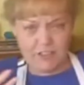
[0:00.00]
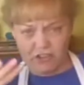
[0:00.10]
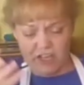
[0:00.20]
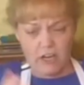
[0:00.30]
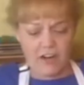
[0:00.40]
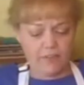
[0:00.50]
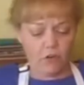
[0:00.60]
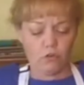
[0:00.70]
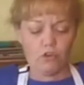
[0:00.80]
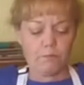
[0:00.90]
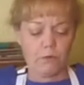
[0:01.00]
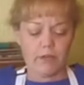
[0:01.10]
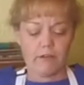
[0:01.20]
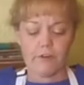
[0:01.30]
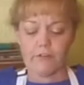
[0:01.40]
there on the group or
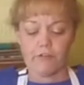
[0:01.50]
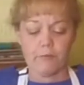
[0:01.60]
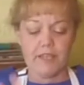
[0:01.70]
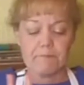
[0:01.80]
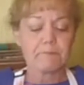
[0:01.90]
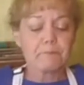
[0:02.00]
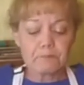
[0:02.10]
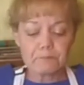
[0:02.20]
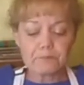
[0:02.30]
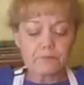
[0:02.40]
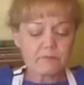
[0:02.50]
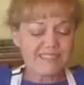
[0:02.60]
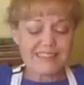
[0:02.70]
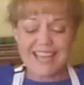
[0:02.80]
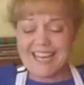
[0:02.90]
whatever for me,
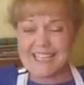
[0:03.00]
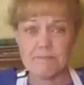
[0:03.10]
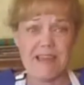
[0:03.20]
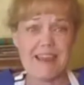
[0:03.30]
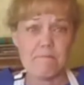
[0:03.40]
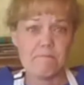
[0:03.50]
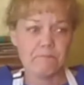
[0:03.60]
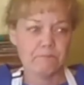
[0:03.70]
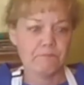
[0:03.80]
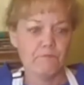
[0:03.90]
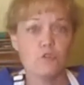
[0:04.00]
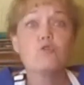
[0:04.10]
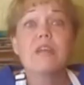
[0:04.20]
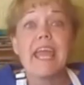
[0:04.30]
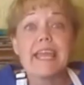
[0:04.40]
and it's been 2
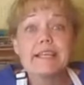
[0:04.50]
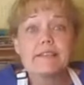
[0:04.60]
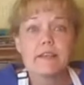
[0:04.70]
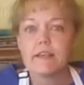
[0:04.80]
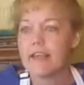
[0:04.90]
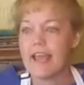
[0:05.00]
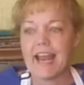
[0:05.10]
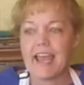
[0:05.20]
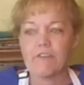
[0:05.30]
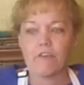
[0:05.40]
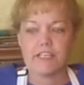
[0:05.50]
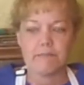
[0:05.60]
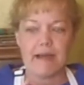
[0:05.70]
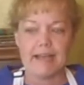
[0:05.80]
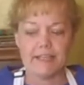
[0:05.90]
days, and I haven't
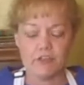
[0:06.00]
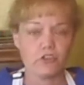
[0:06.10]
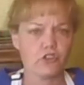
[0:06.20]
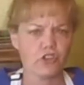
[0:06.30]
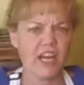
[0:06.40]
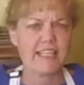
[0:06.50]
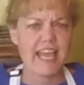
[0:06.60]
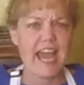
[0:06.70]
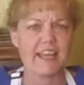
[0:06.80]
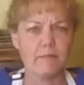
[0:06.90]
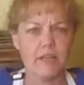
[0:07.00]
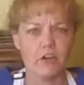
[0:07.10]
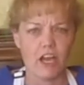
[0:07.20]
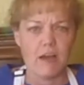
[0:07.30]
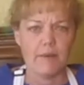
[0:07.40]
responded, try tagging me or
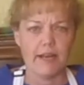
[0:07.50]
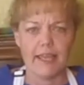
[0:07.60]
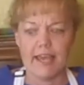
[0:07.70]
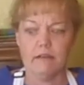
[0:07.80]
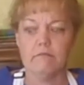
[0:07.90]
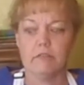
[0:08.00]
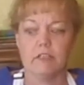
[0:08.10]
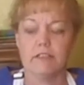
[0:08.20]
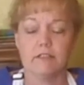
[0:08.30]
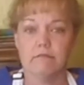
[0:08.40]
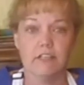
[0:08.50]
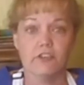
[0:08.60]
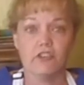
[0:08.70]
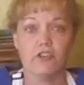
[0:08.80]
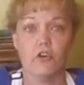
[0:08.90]
comment again, because it's
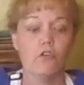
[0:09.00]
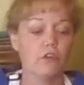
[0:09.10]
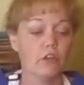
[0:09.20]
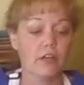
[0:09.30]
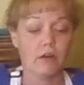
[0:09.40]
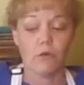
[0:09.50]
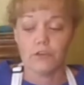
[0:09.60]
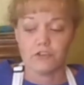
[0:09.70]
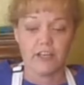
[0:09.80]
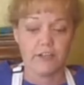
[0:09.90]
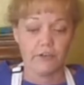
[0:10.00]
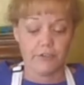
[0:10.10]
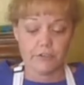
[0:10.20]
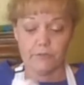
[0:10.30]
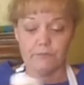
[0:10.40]
just an overlook. I always try to do it.
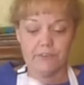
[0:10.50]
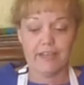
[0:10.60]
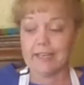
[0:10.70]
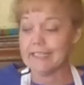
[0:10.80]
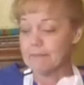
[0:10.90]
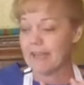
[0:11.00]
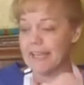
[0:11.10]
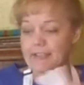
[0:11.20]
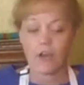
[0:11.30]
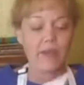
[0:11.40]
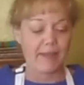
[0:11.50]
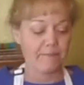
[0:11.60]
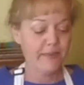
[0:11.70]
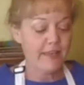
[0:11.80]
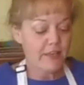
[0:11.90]
So gotta clean my hands. Okay,
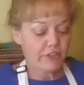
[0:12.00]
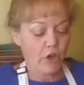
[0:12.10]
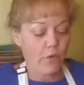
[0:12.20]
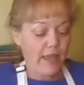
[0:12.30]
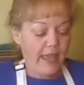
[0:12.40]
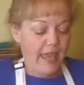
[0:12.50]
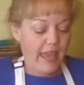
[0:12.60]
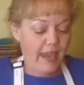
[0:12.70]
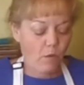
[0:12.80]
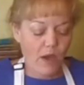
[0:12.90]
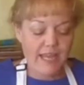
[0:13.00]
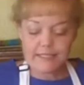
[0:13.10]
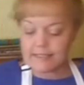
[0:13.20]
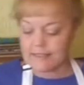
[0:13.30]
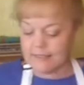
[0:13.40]
so egg whites